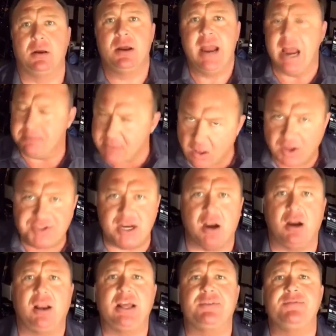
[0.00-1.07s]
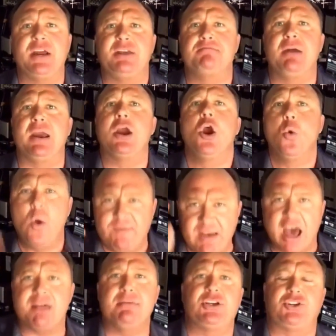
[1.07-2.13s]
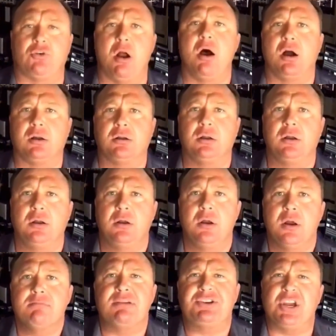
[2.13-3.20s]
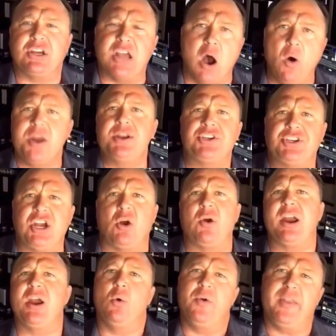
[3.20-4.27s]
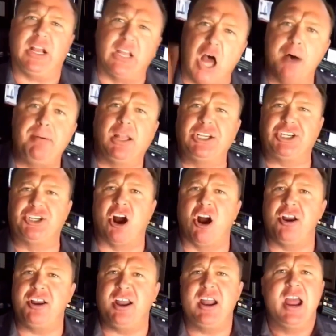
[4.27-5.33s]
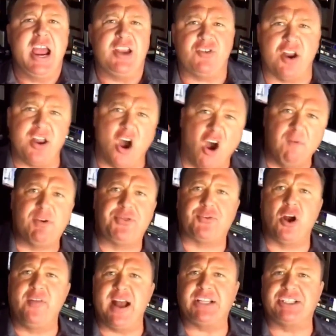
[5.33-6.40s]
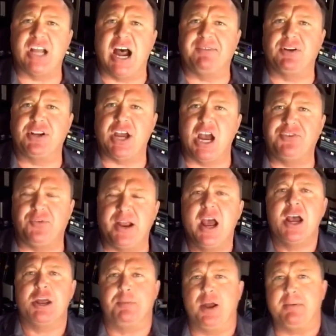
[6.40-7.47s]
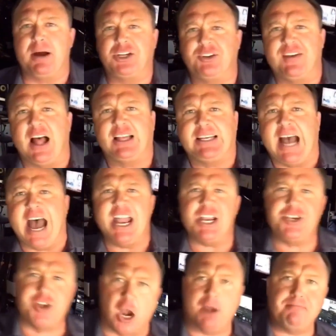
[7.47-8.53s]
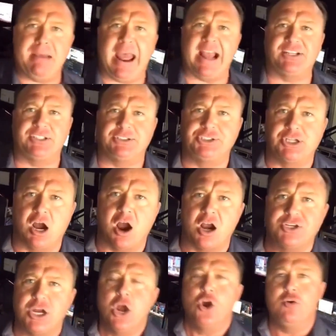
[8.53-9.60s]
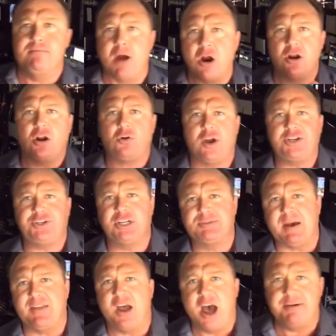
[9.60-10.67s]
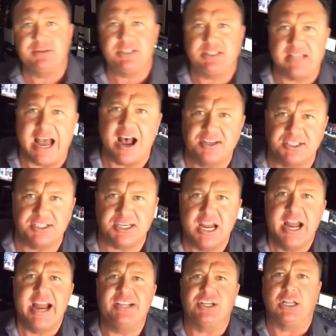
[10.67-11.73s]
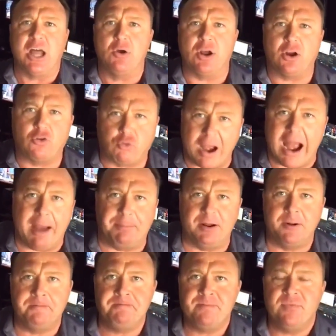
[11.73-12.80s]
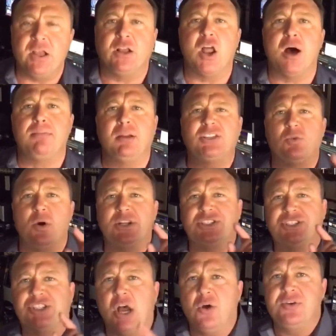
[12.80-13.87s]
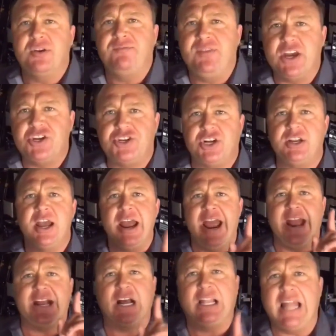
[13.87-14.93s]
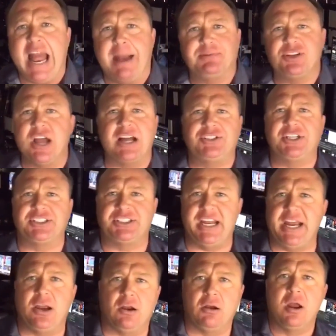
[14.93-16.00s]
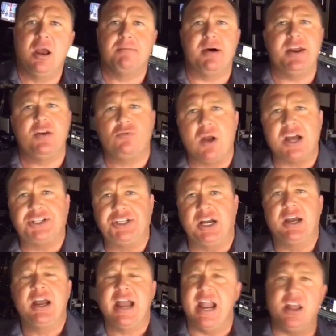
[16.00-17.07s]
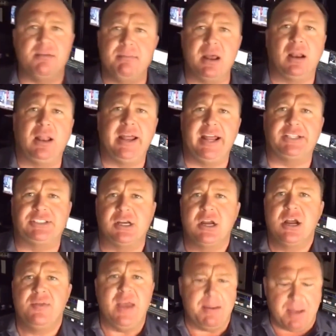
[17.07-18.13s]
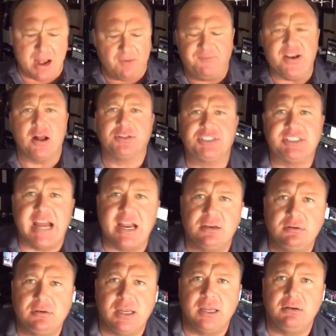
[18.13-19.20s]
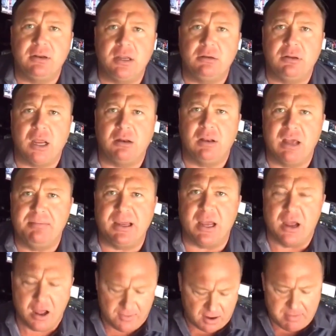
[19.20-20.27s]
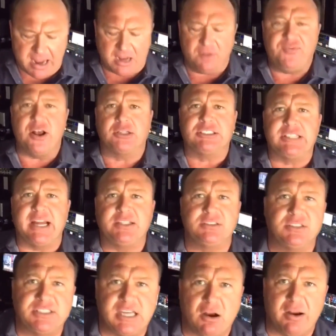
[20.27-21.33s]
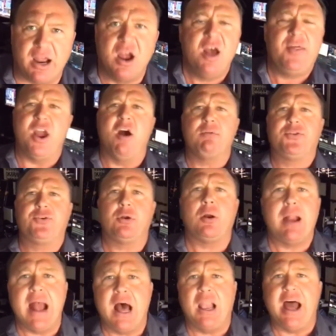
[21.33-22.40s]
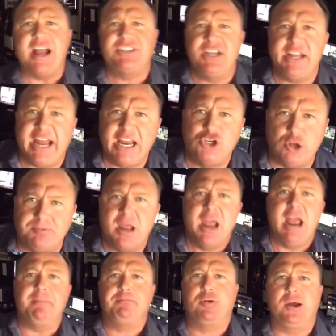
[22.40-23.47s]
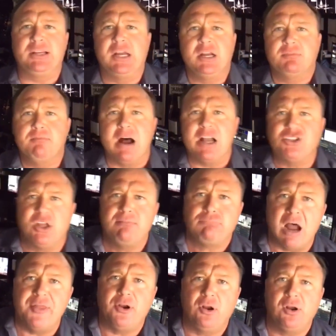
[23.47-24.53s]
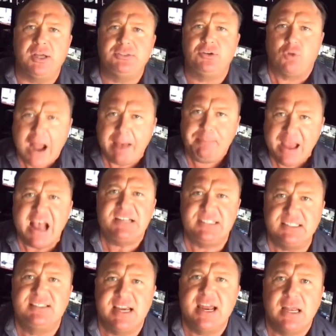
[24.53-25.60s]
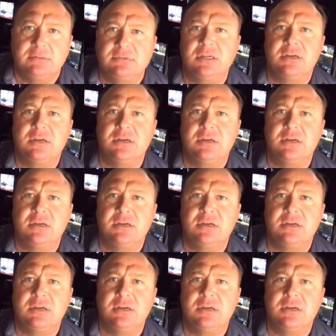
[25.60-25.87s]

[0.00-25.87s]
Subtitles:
And militarily, if need be, we've got to be strong. But to go into Syria when the globalists started it and tried to overthrow that sovereign country to put a bunch of Al-Qaeda dirtbags in charge who murder Christians by the hundreds of thousands is a load of crap. The globalists want to sow division and collapse, not just here, but in Russia and in the Middle East. They made a failed state in Libya. They're making failed states in Syria. They overthrew our allies in Egypt and put Muslim Brotherhood crap asses in.